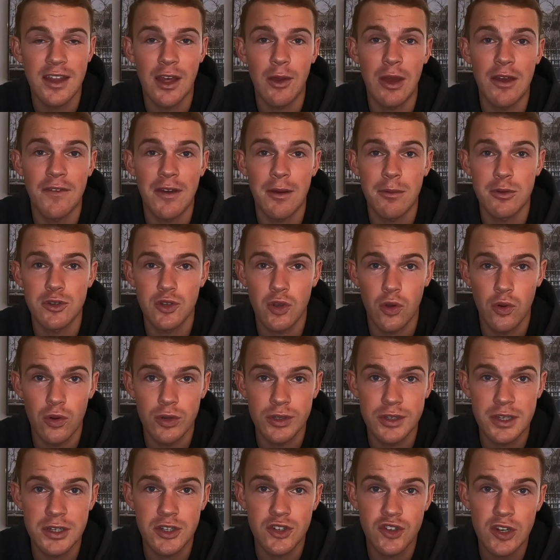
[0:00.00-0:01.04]
Now, if I was
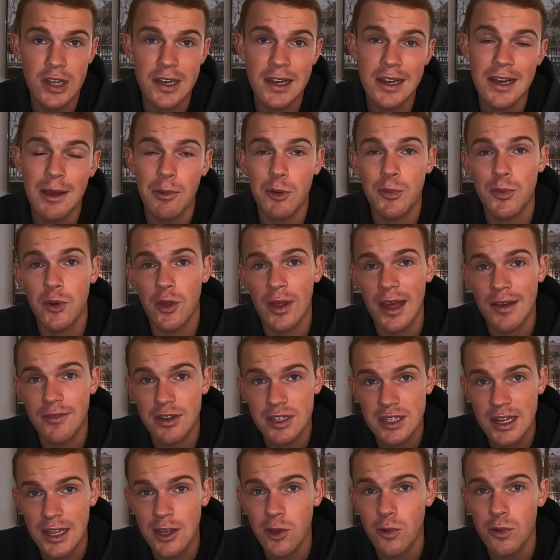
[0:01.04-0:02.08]
going to training, I would probably have
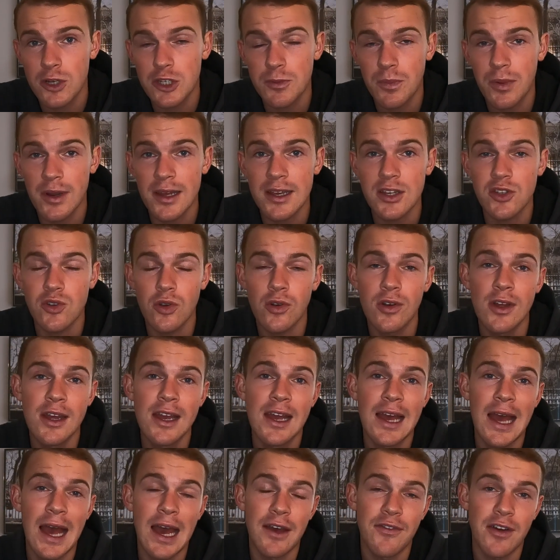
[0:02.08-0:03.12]
a single espresso.
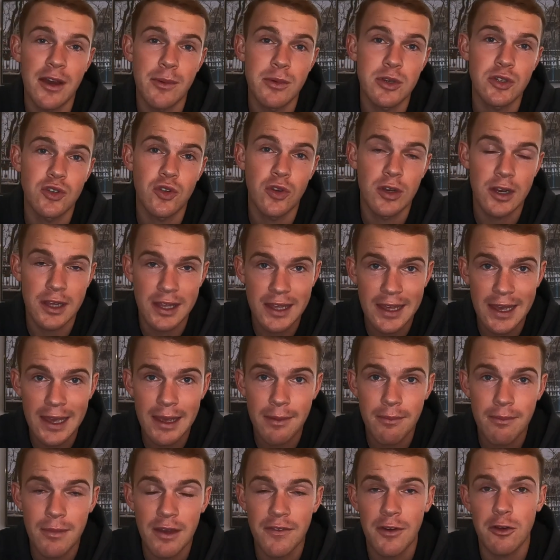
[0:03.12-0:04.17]
If I was doing a
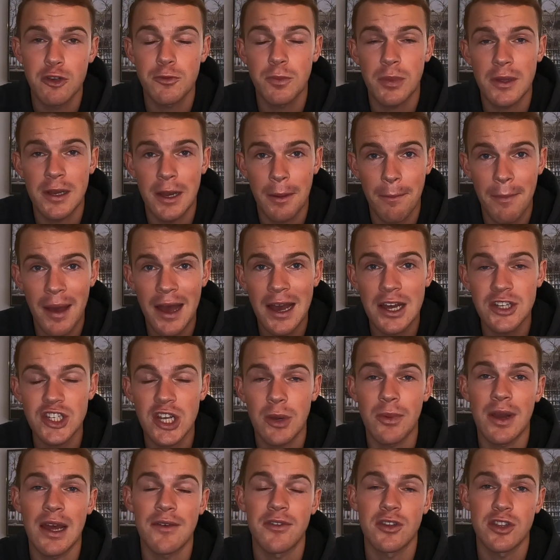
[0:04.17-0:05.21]
game, if I was playing a
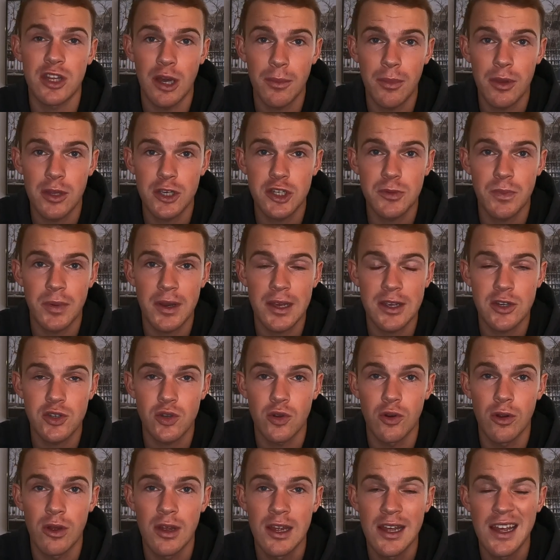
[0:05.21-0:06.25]
match, I would have a double
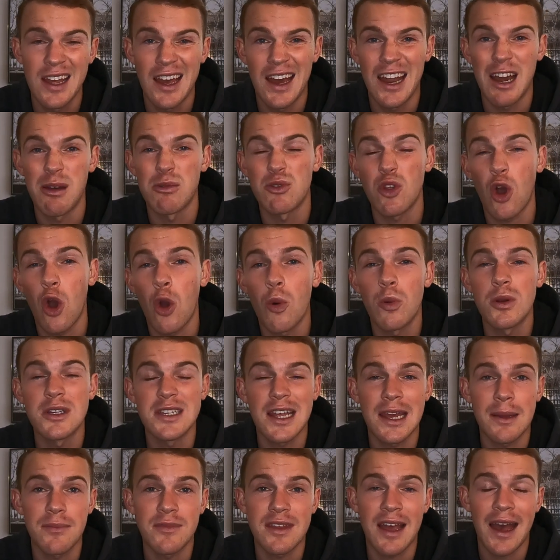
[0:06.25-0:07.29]
espresso. And I would
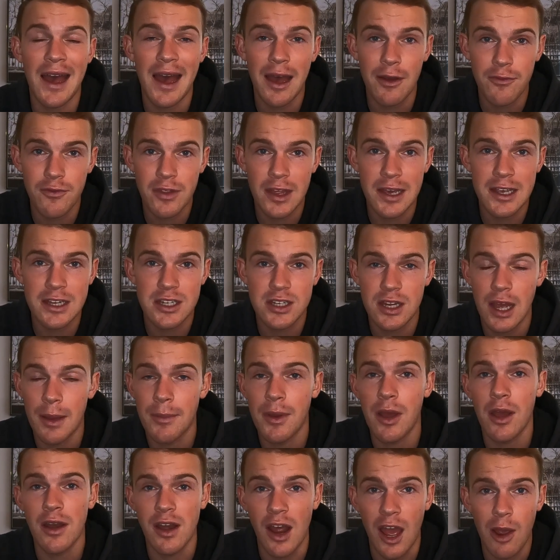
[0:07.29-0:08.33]
always aim to have this
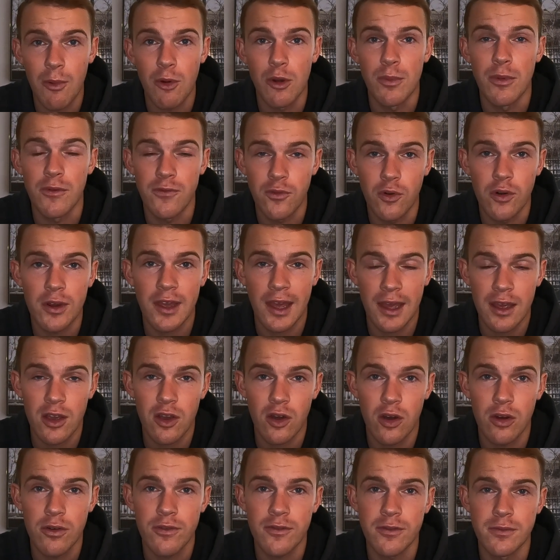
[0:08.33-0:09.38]
about an hour before
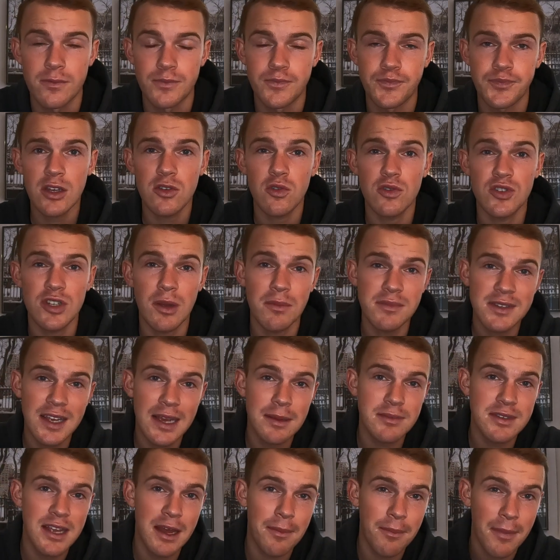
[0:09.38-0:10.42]
kick-off.
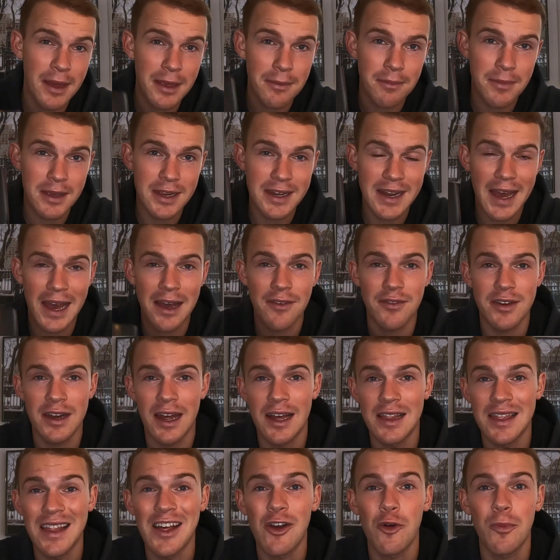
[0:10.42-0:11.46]
Sometimes that might mean having
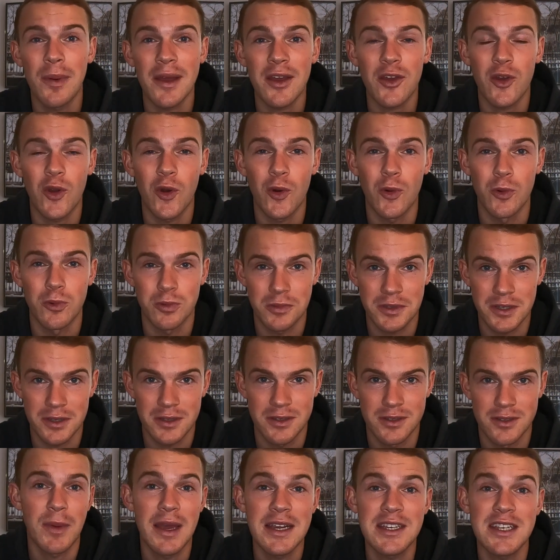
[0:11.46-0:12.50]
it a little bit cold,
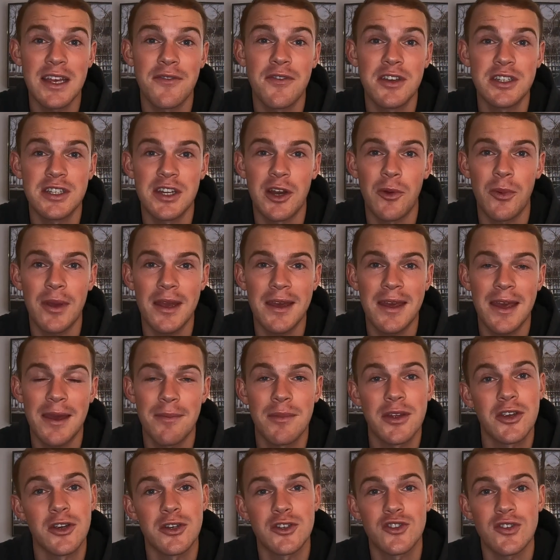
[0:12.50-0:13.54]
especially if it's an away
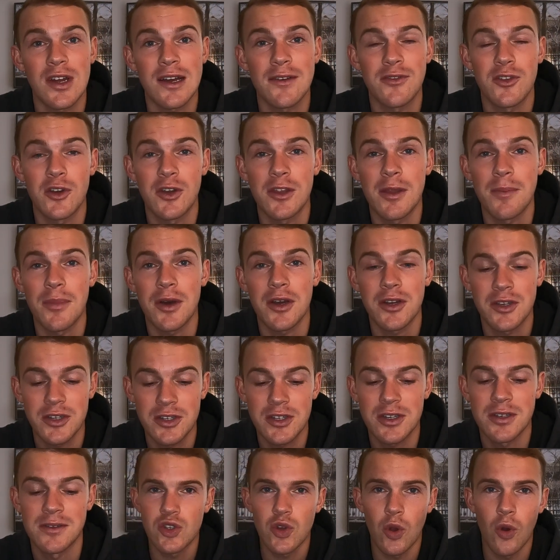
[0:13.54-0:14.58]
game and you're travelling on the
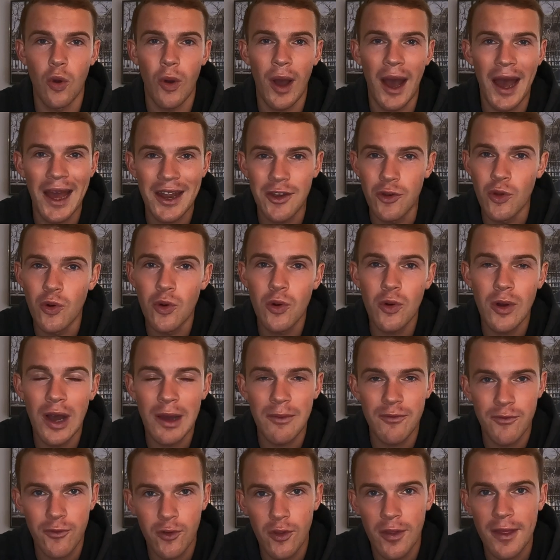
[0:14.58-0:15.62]
bus. So I know,
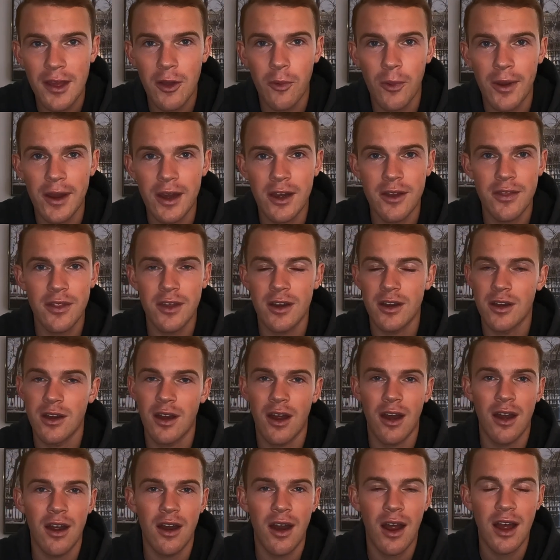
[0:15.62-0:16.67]
I'm fully aware
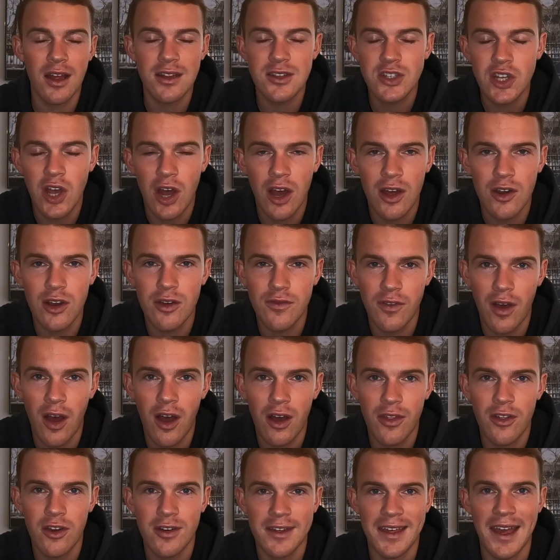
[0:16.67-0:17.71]
there are a ton of
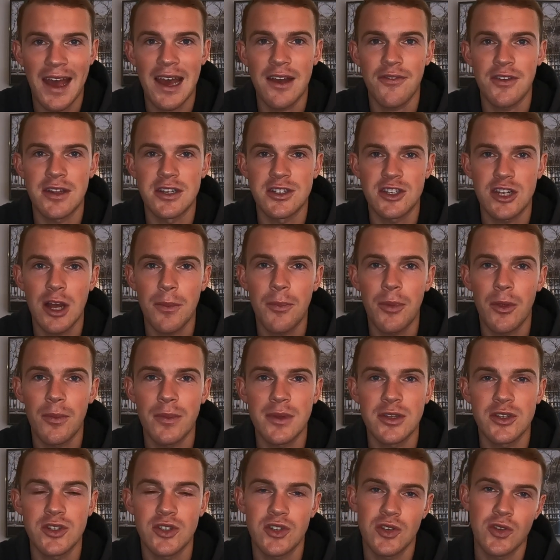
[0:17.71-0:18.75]
other caffeine
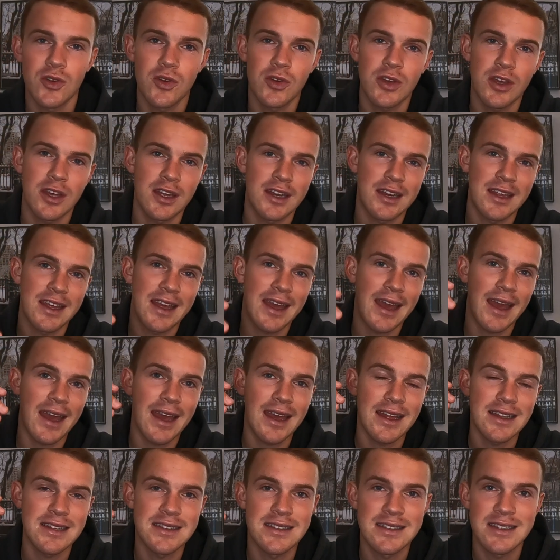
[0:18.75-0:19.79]
supplements. You can
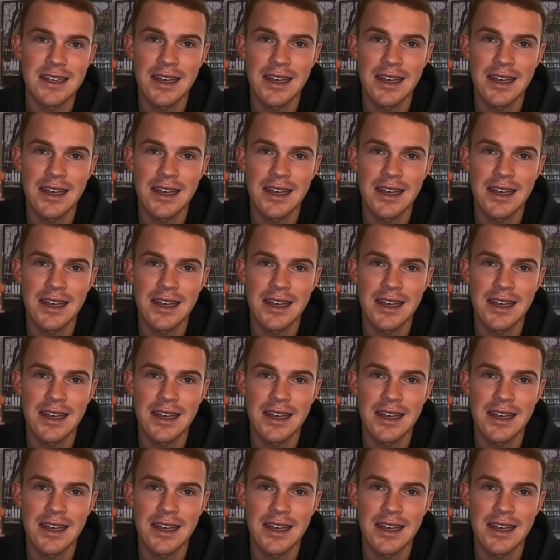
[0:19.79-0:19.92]
get